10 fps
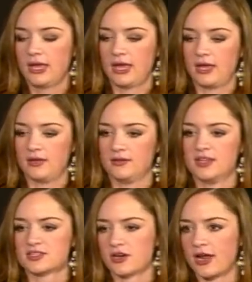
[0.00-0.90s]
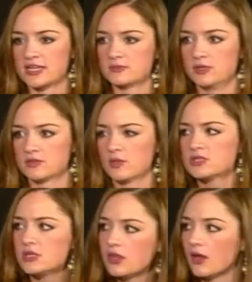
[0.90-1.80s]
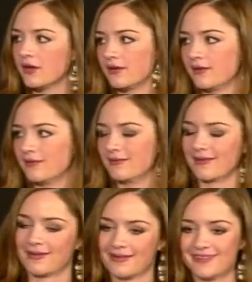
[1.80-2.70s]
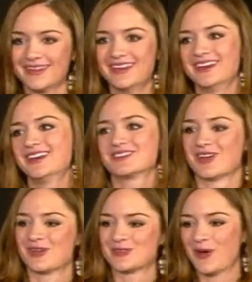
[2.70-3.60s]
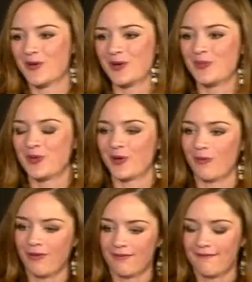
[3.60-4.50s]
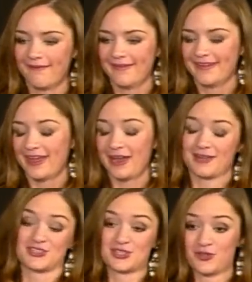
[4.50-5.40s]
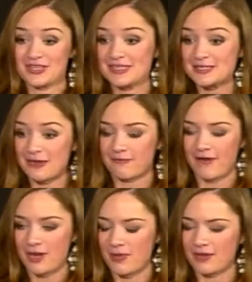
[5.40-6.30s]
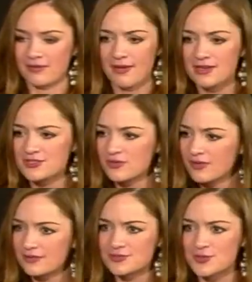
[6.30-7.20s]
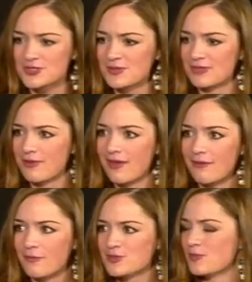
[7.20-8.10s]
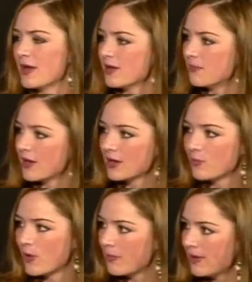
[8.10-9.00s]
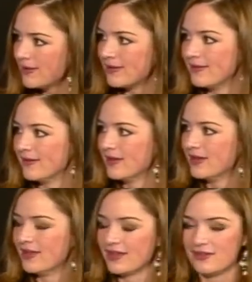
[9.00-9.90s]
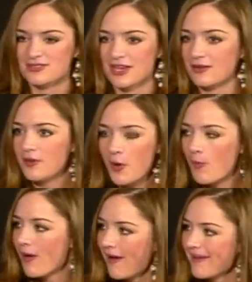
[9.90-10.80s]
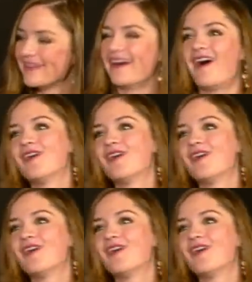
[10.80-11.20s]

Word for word: and he started asking me, so what's in there, you know, kind of. So I was telling him, you know, well, and I, uh, just all these things that I find, I'm like, man, did you know that Joe Smith was married to married women? And he was like, no way, you know, yeah.